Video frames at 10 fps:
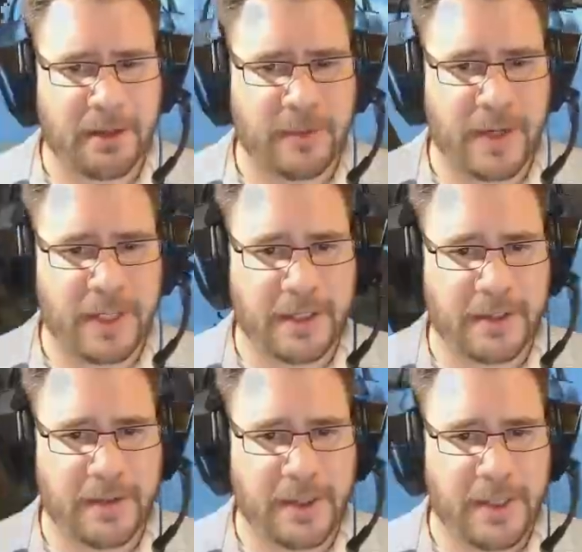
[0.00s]
one right
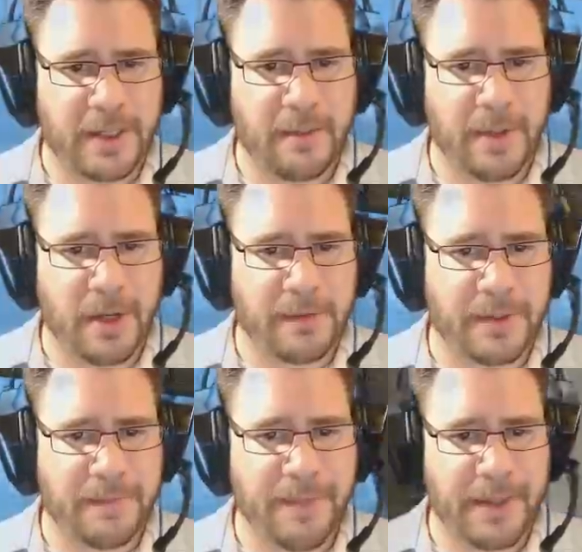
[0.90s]
here, coming
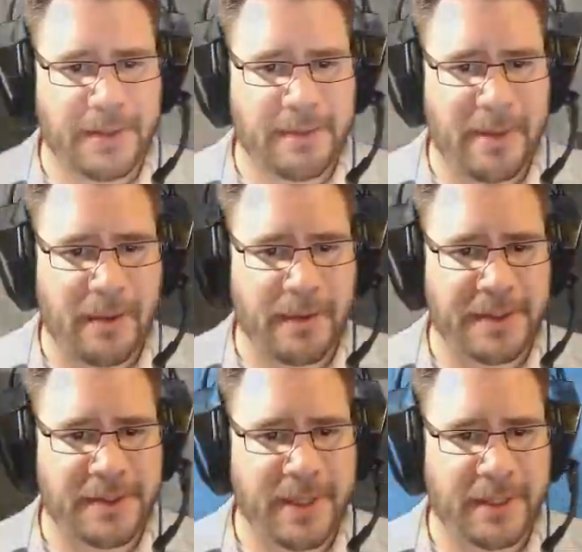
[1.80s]
over to power
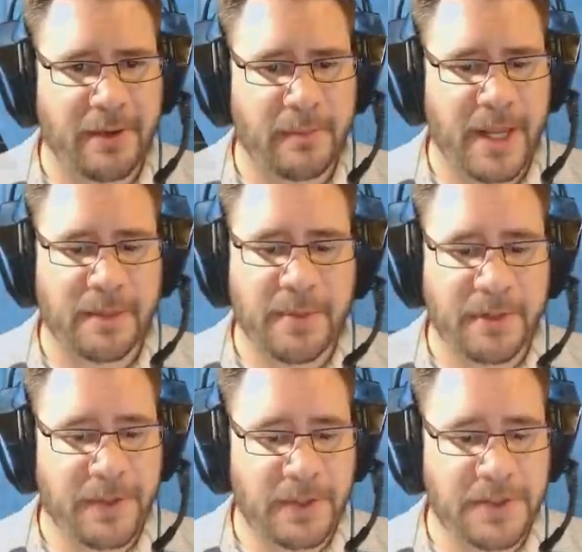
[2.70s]
this to make it automatic. But
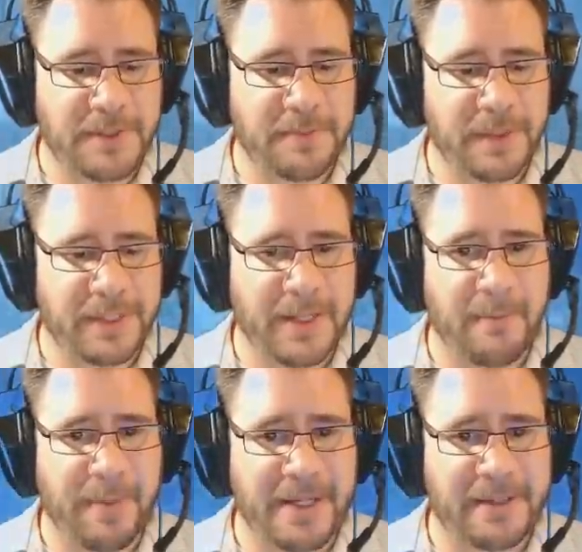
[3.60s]
if you're just building a
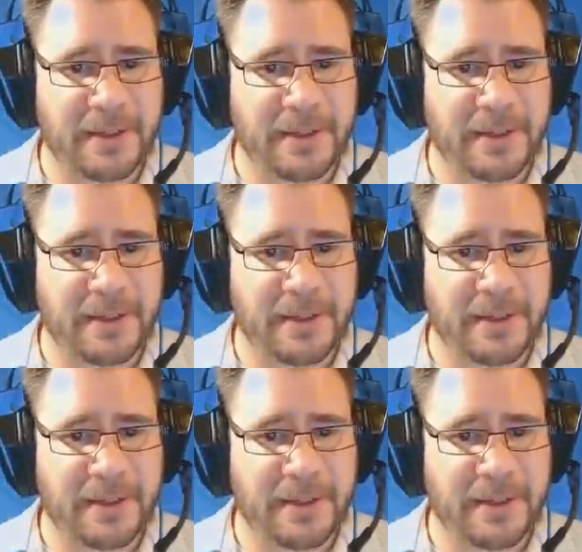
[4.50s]
basic